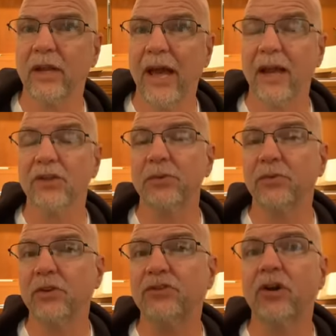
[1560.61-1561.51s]
an analogy
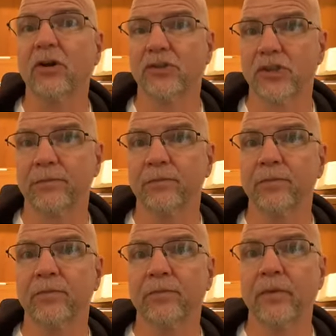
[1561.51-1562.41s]
with the church.
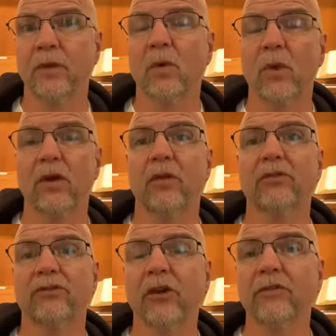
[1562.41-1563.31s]
We are
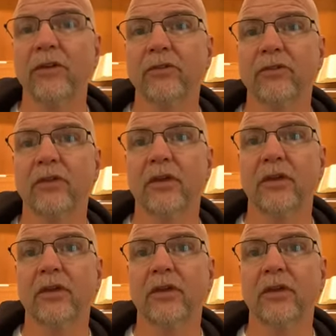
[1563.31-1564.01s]
the servants.